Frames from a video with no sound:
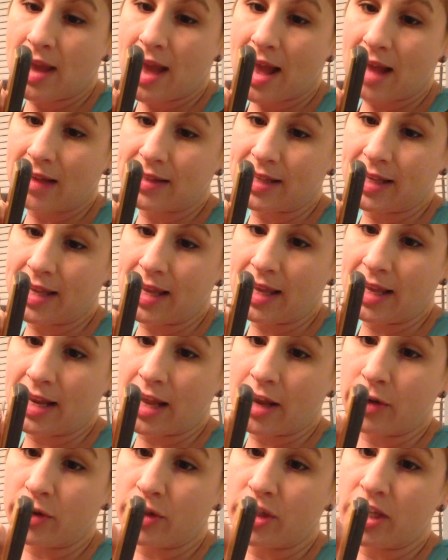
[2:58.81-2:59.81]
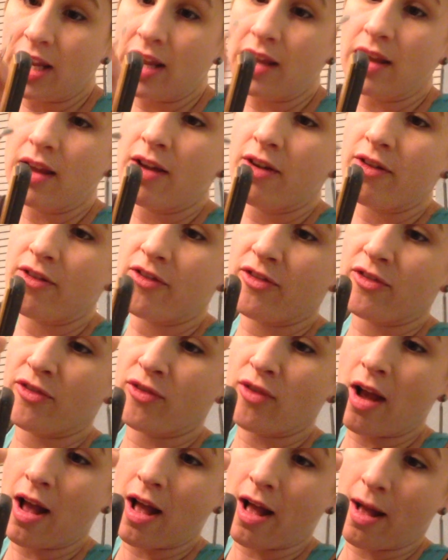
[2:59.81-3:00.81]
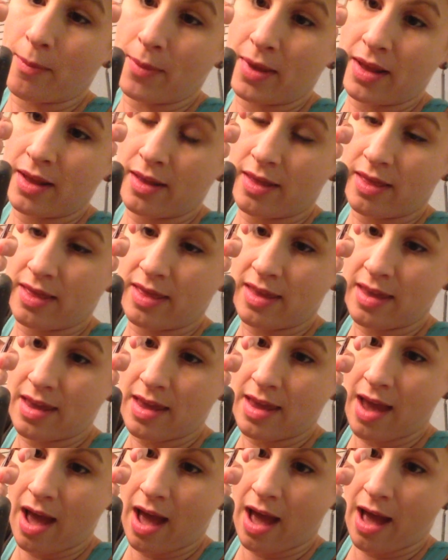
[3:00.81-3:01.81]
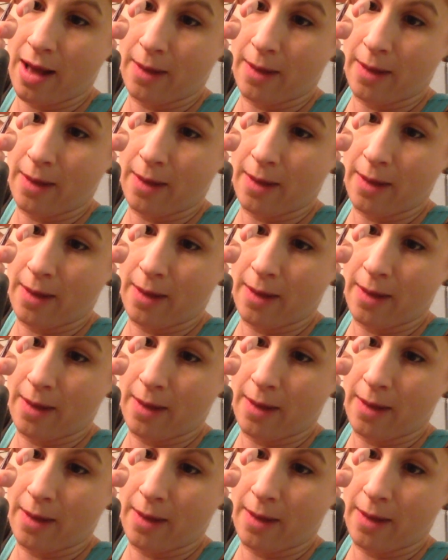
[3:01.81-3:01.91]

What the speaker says: as the heat energy from the